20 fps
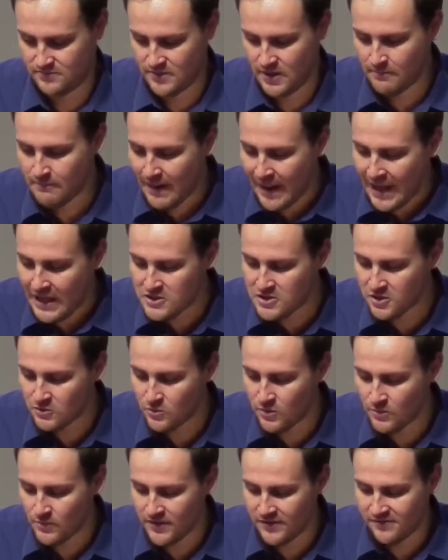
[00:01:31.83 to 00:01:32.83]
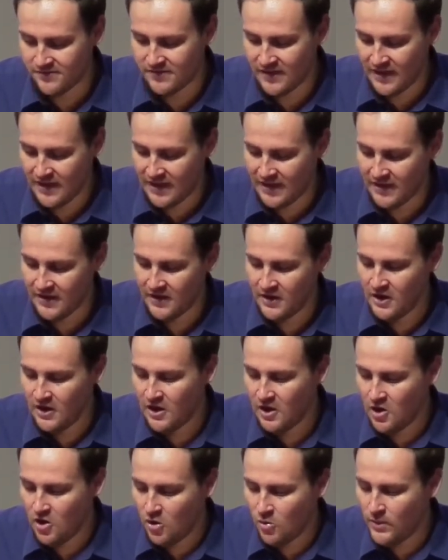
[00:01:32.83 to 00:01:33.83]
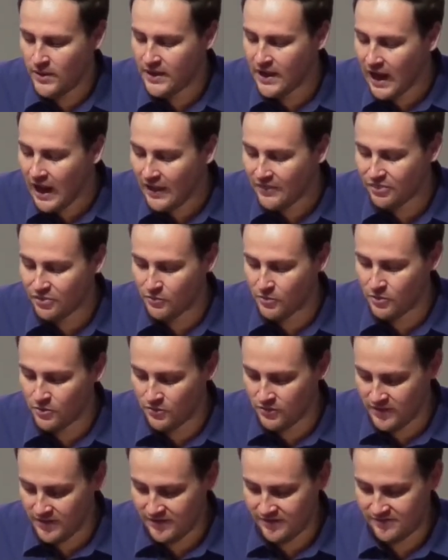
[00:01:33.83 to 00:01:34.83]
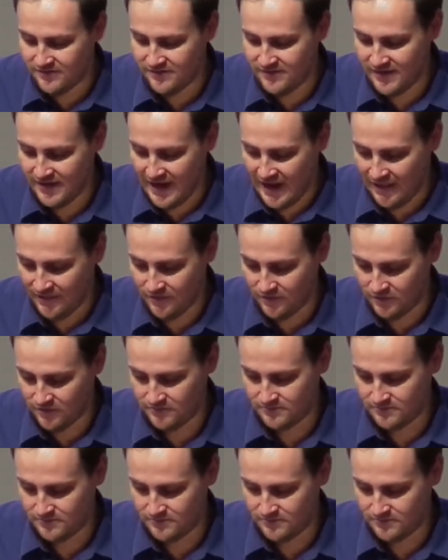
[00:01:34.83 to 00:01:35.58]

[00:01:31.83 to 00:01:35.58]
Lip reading: Imagine when we say, we got through this together.